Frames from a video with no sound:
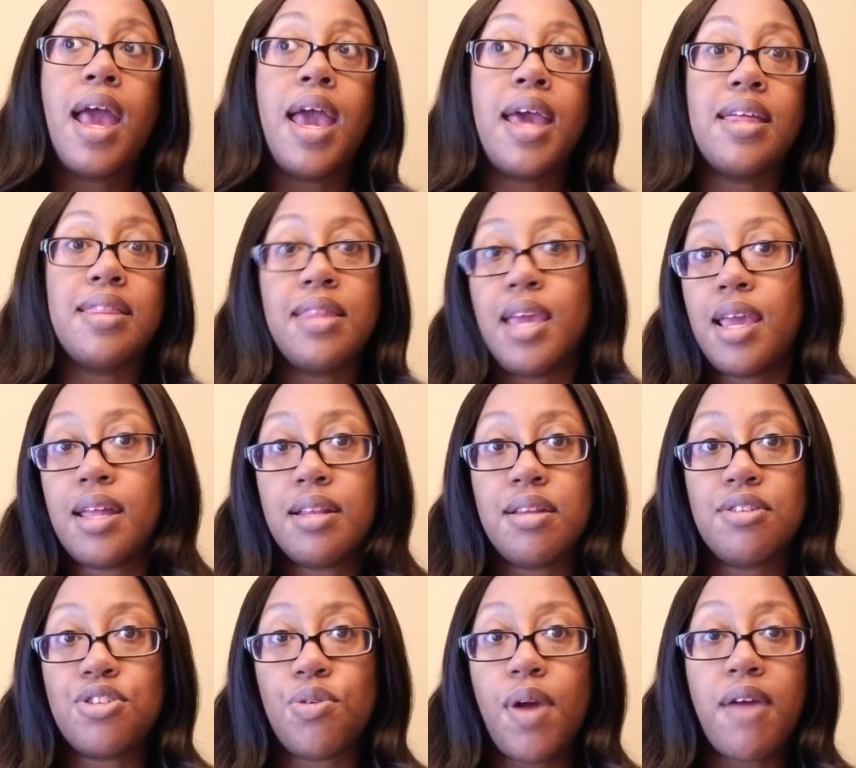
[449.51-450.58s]
and
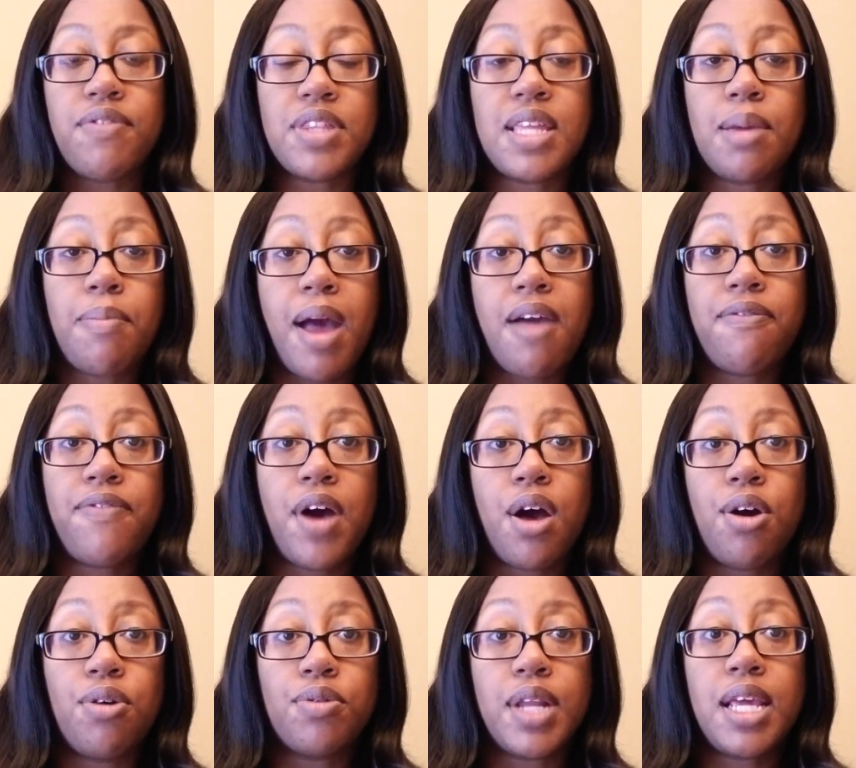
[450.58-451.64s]
then do everything by
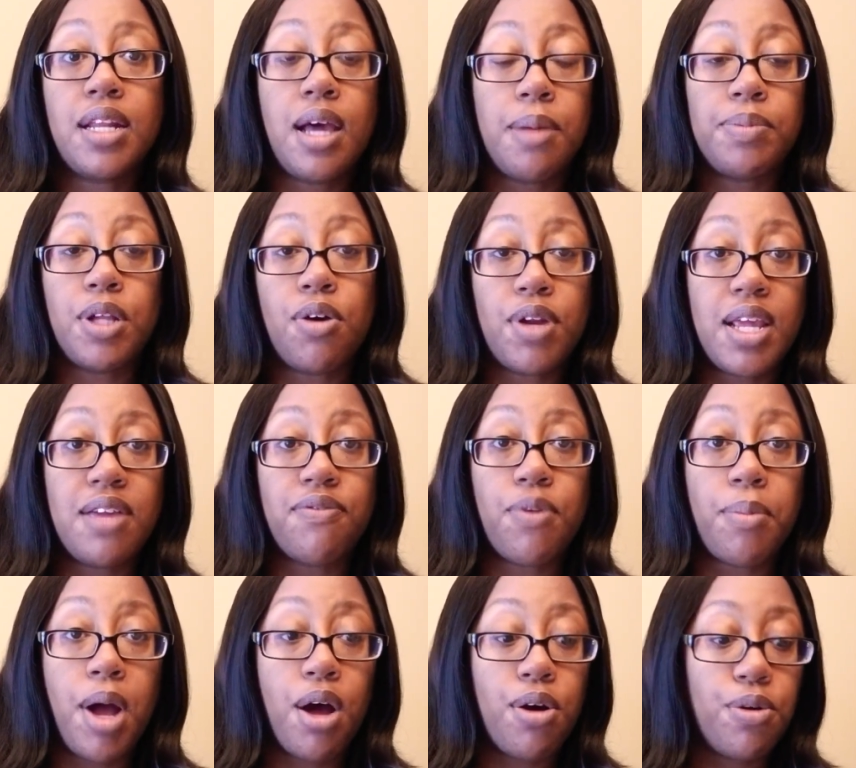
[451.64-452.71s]
phone and uploading
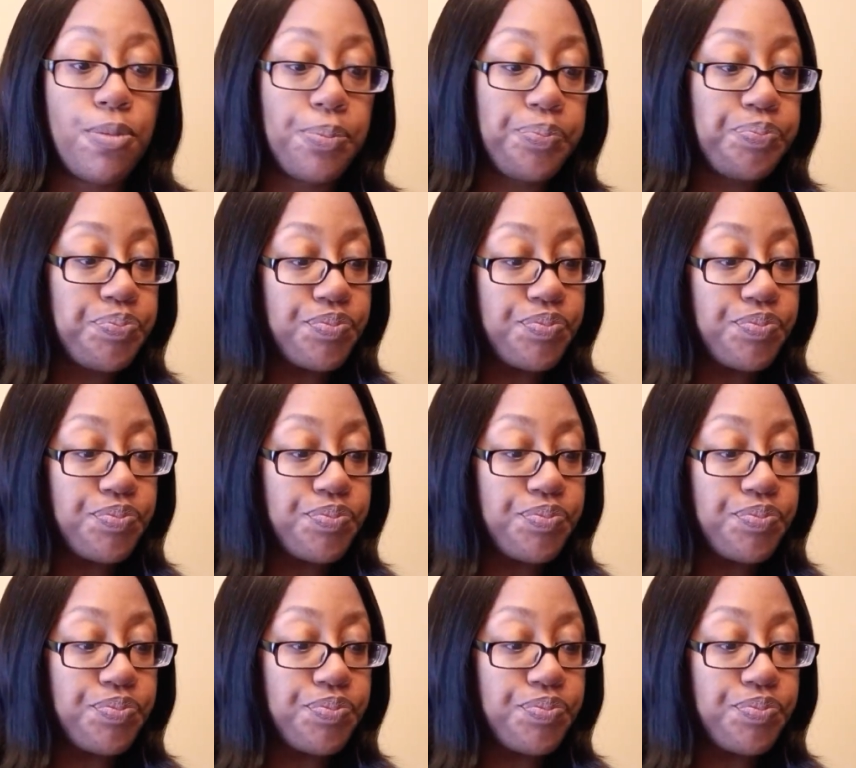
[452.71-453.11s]
from home.